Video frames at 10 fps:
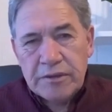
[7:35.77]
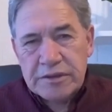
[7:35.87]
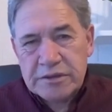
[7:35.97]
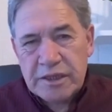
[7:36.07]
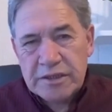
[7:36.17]
But in
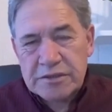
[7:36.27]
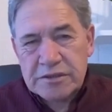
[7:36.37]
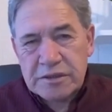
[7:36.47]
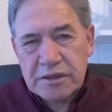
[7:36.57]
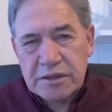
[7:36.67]
this
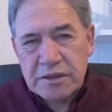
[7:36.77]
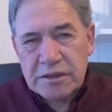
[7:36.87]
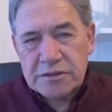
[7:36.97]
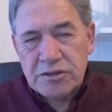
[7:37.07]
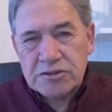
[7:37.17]
case,
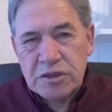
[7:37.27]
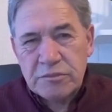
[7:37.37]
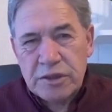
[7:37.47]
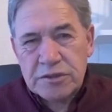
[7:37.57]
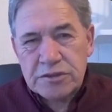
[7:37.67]
it's not
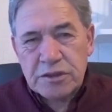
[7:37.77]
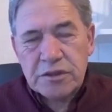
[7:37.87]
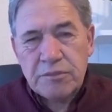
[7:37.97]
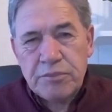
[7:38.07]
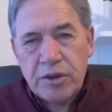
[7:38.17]
so much
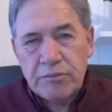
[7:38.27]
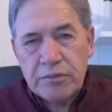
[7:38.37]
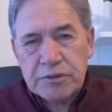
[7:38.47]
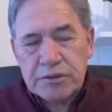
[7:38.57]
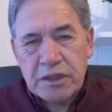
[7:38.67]
the
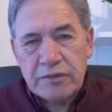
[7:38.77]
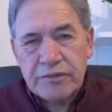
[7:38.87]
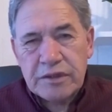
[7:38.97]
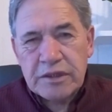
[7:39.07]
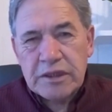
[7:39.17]
poem
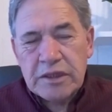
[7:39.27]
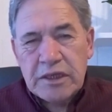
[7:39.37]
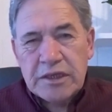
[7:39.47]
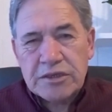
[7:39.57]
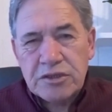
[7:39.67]
itself,
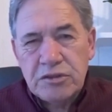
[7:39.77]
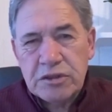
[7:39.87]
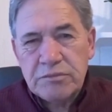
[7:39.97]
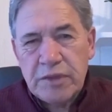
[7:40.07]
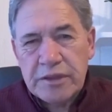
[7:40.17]
it's
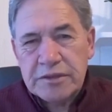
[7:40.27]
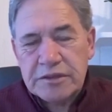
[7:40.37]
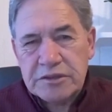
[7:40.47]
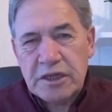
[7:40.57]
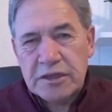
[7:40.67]
who it might
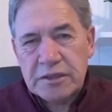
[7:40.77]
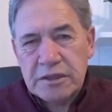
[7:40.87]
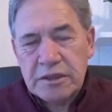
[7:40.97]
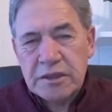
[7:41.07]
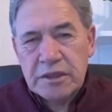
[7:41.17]
incite.
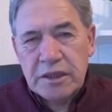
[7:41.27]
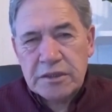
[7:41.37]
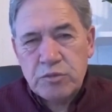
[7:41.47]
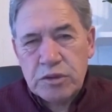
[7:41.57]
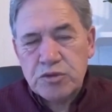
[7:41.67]

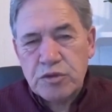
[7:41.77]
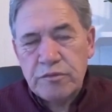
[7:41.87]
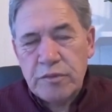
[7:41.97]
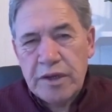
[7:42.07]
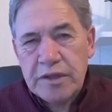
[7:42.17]
It's what
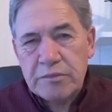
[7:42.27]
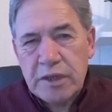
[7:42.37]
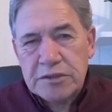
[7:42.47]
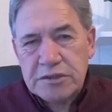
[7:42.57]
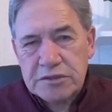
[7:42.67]
sort of mind it
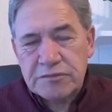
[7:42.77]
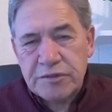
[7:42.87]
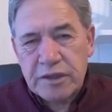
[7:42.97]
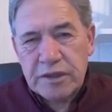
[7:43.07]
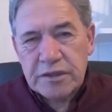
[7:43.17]
might
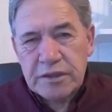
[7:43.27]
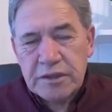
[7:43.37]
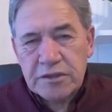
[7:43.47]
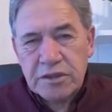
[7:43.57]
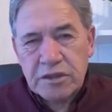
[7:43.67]
justify
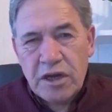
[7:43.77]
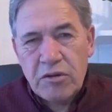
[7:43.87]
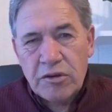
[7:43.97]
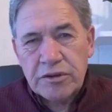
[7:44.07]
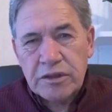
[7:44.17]
to
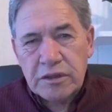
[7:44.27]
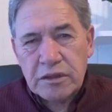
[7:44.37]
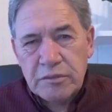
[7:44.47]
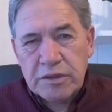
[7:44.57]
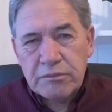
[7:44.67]
go on
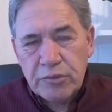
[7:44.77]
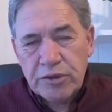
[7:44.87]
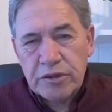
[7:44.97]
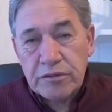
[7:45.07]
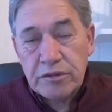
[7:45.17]
and commit
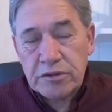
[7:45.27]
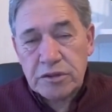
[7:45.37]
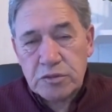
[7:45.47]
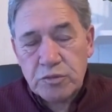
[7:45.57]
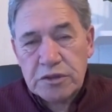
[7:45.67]
murder,
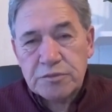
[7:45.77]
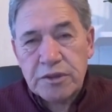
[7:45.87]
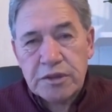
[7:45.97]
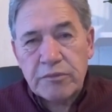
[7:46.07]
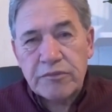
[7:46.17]
not just once,
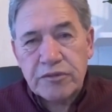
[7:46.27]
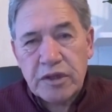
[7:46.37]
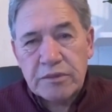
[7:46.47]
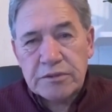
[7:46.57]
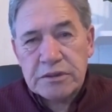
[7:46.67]
but a number of
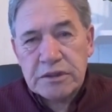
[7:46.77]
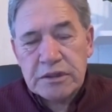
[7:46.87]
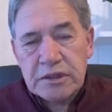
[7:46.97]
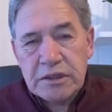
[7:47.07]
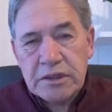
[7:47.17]
times.